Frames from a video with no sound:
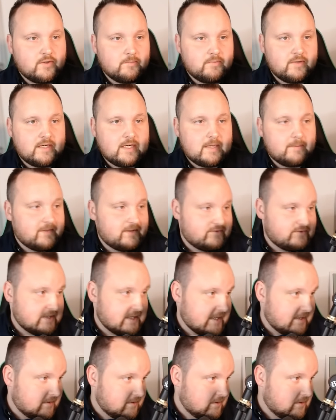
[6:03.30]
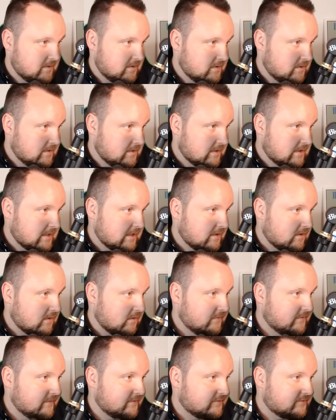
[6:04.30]
bring up the chat
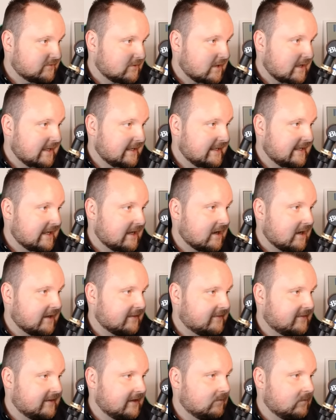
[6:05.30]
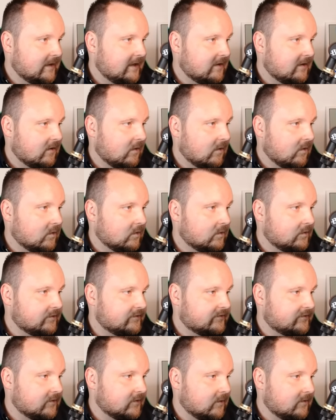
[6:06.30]
on the side here. I think we all
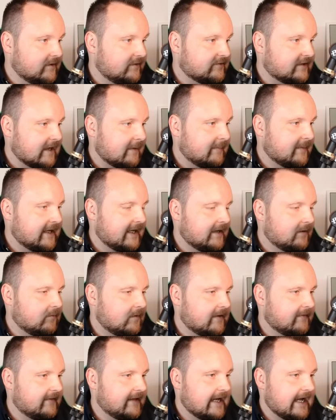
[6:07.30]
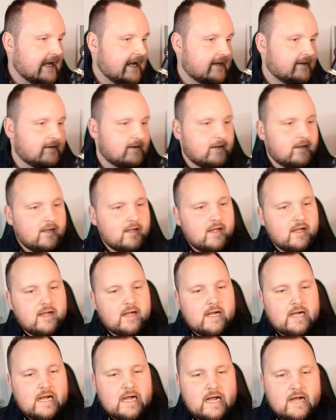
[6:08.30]
saw this coming. Anyone that had
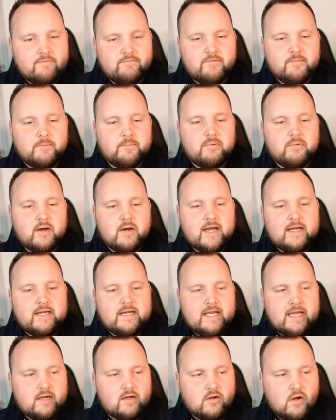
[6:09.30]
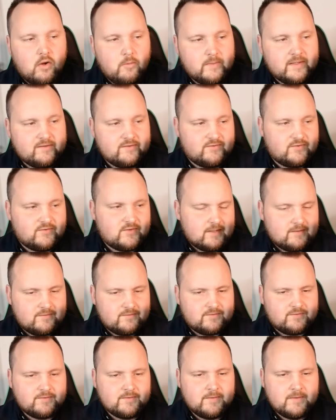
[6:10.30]
half a brain and common
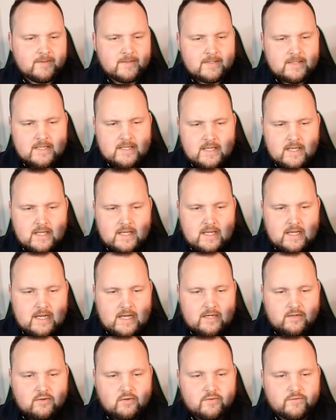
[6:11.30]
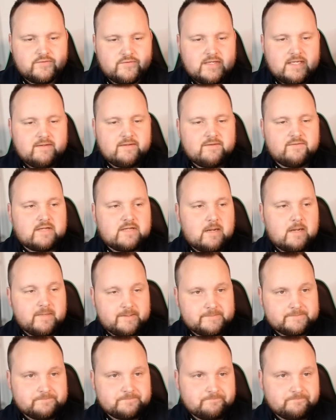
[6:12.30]
sense could have seen this coming.